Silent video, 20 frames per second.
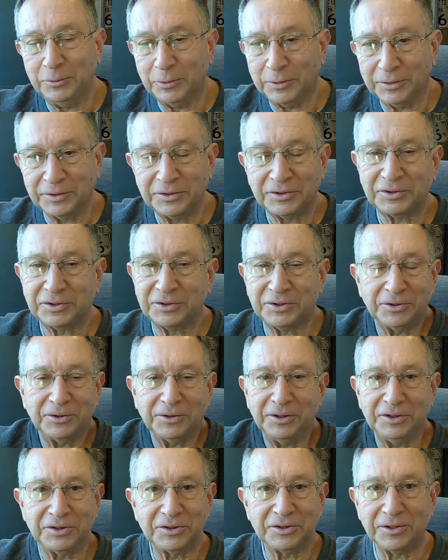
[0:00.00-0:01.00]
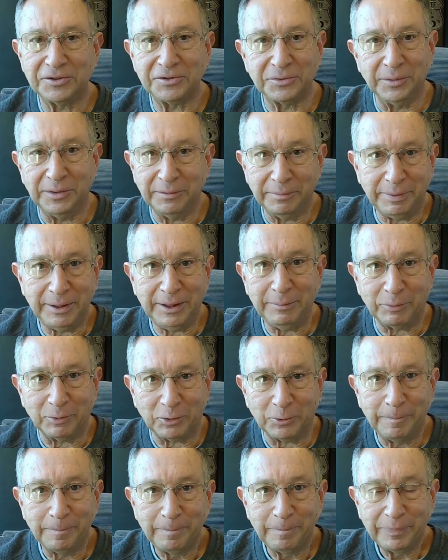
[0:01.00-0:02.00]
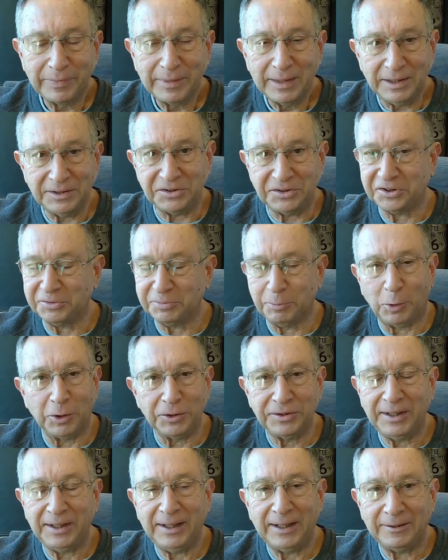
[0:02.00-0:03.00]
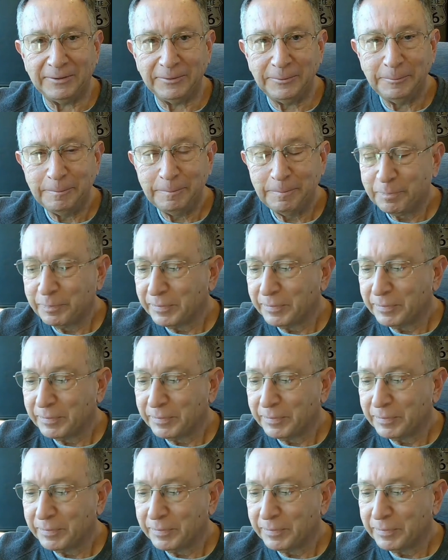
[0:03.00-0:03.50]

Well, it certainly starts with the people. It's a small town.